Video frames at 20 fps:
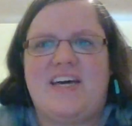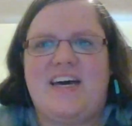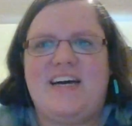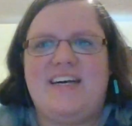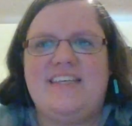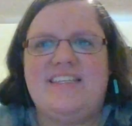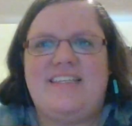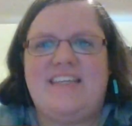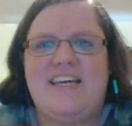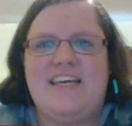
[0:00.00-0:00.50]

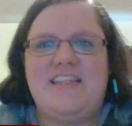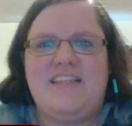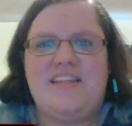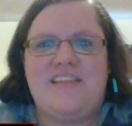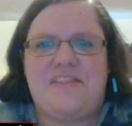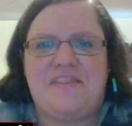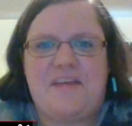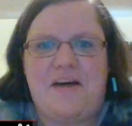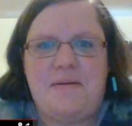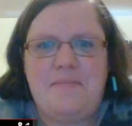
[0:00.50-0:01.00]
Because in the
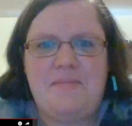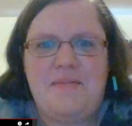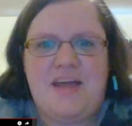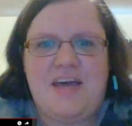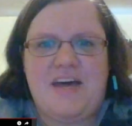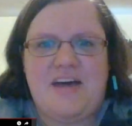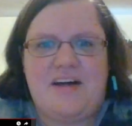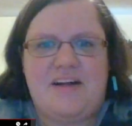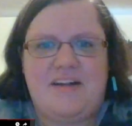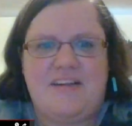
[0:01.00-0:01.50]

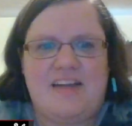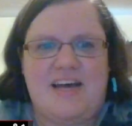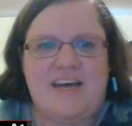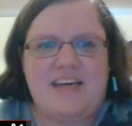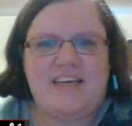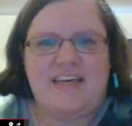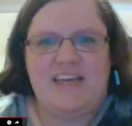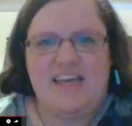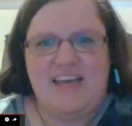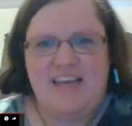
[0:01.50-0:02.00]
thumbnail,
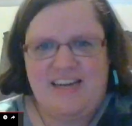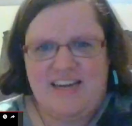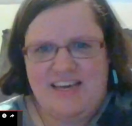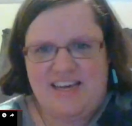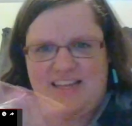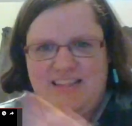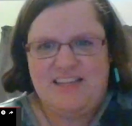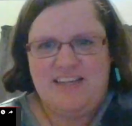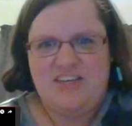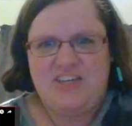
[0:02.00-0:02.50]
like
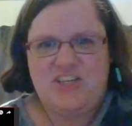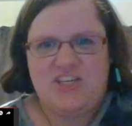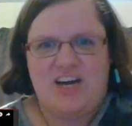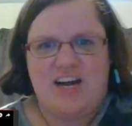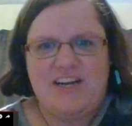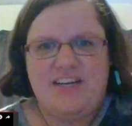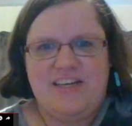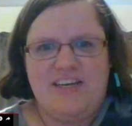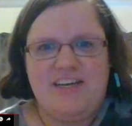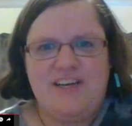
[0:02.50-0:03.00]
in this
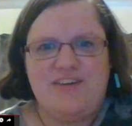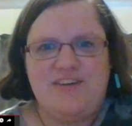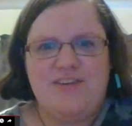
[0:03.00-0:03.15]
shot here,